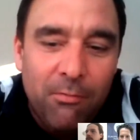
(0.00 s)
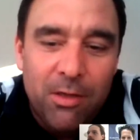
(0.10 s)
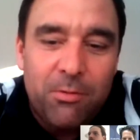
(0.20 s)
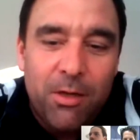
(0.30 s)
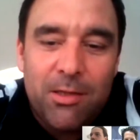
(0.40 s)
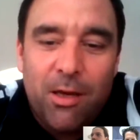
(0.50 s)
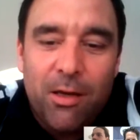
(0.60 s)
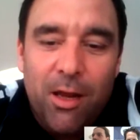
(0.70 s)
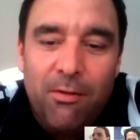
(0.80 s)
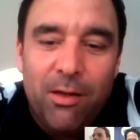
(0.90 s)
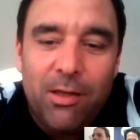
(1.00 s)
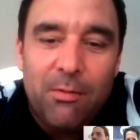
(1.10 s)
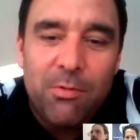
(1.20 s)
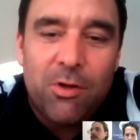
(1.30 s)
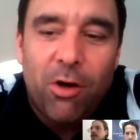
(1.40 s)
with 3 Scandinavian
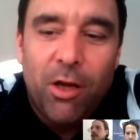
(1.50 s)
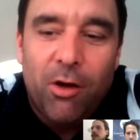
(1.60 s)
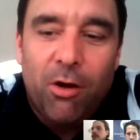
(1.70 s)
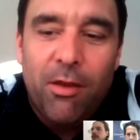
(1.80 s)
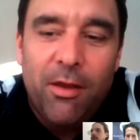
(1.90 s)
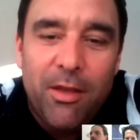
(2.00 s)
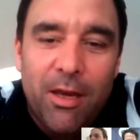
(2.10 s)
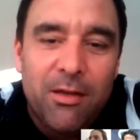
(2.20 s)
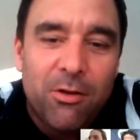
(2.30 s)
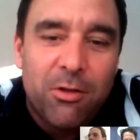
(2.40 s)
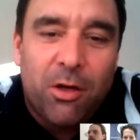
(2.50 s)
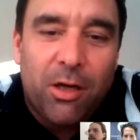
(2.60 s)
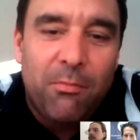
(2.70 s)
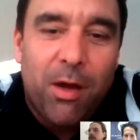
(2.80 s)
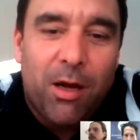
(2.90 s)
teams going on, and then it's also
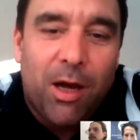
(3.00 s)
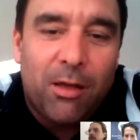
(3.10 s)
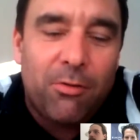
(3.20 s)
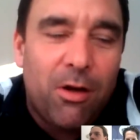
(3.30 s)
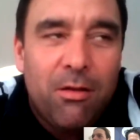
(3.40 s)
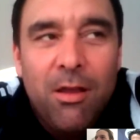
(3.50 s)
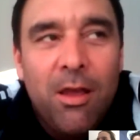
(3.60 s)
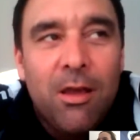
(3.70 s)
Grim Mercator.